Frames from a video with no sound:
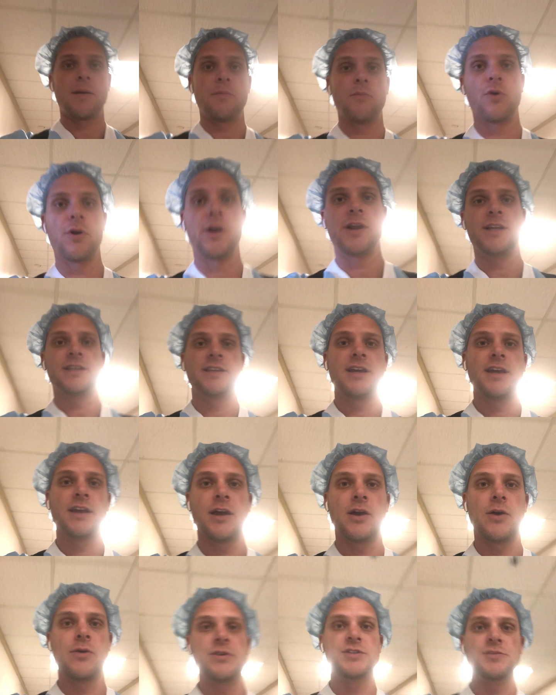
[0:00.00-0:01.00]
my morning didn't
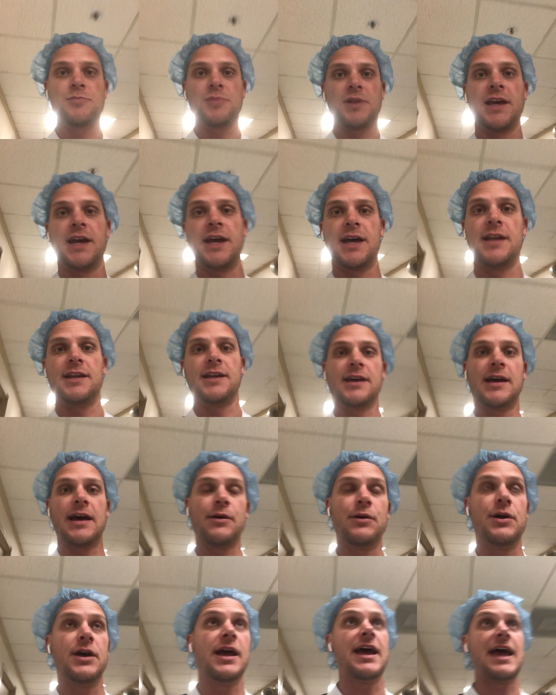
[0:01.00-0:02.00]
go as planned.
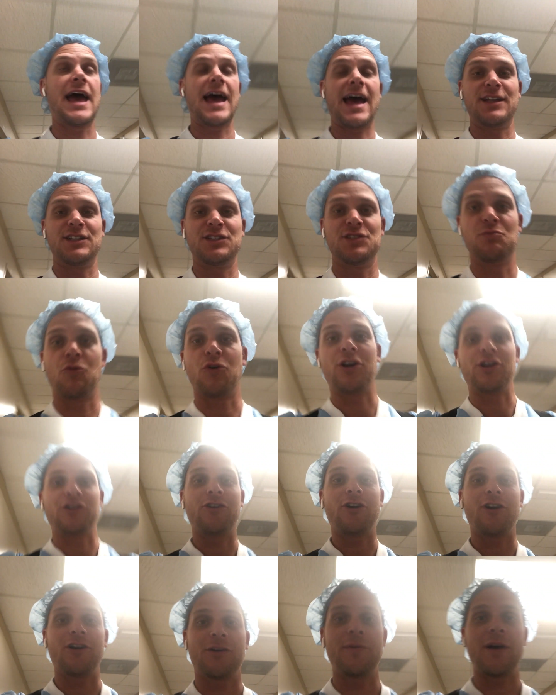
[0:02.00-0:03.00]
I had some more to
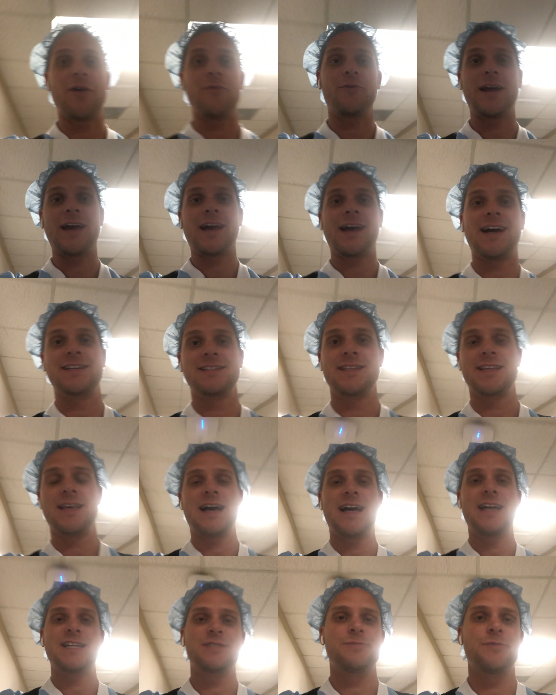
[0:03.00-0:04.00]
talk about when I got to the
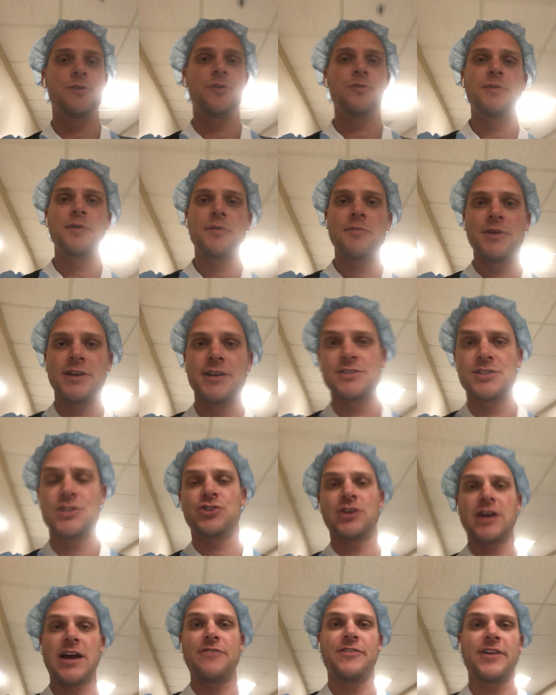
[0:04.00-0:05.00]
hospital, but because of
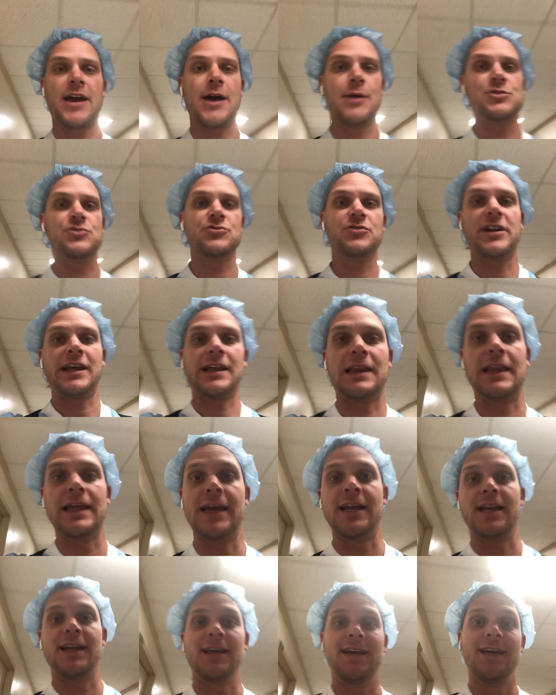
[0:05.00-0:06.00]
traffic I was running
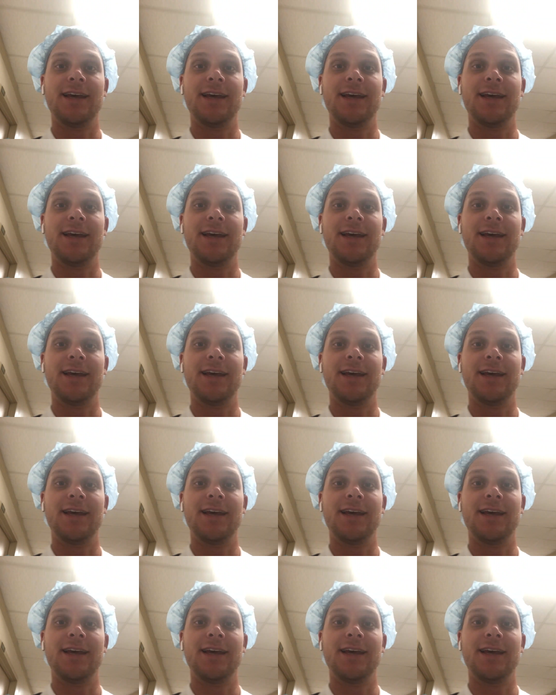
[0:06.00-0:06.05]
late,